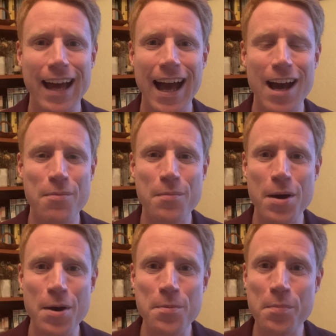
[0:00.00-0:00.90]

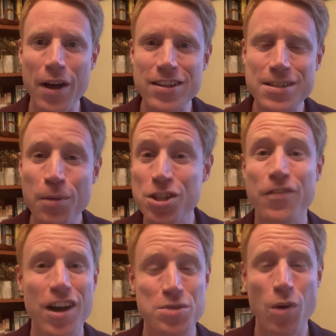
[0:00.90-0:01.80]
Um, but
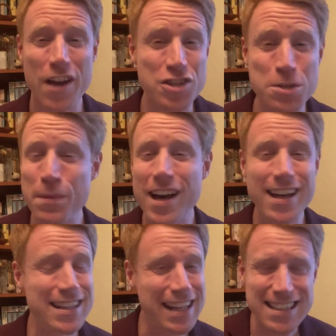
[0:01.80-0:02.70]
Potiphar's wife,
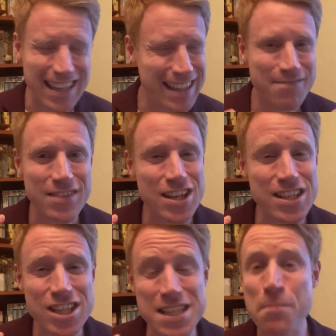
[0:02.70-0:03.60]
spurned, is
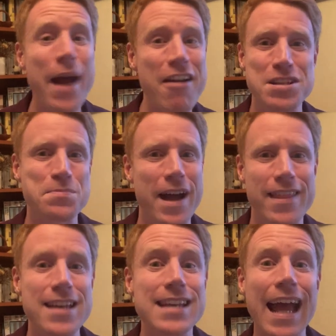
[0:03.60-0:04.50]
she's embarrassed by
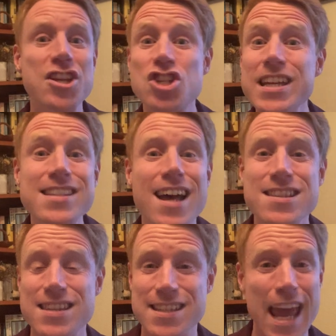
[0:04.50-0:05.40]
this and she
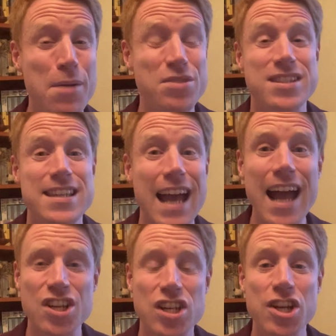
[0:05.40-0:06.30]
turns the tables and says,
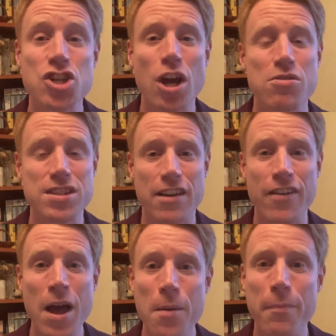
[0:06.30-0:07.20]
actually, Joseph
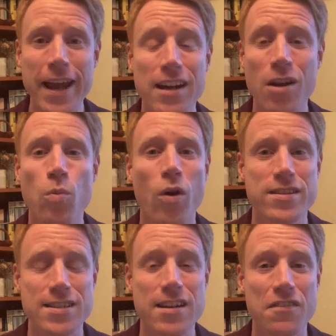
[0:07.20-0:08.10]
made
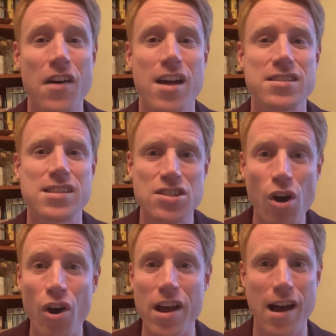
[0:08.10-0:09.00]
unwanted advances
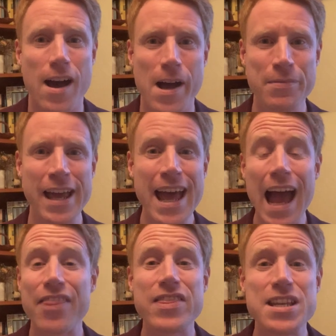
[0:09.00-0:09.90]
on her.
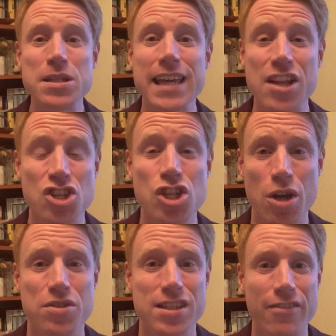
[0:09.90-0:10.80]
And this gets
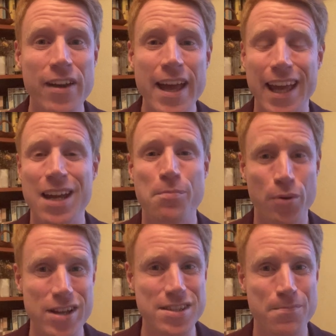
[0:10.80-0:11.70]
Joseph in
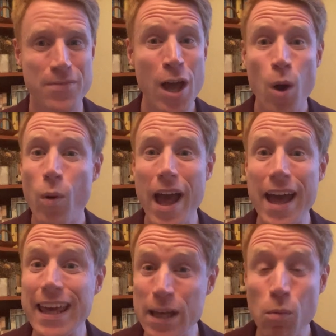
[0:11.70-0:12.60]
prison,
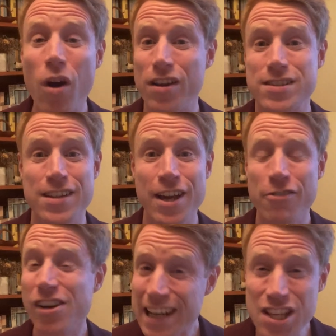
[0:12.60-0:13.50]
where he was
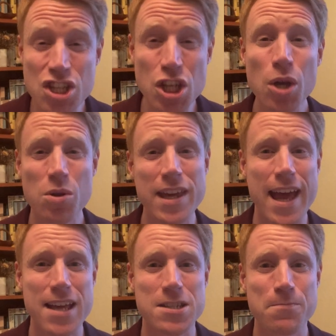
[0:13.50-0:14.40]
for at least two
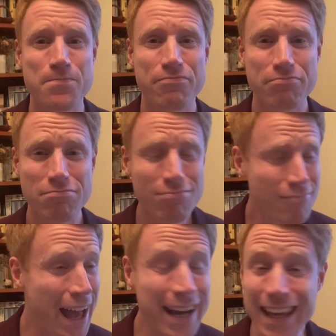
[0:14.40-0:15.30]
years
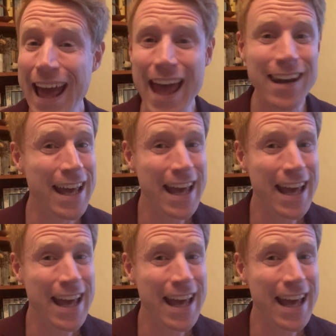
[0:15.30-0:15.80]
and again,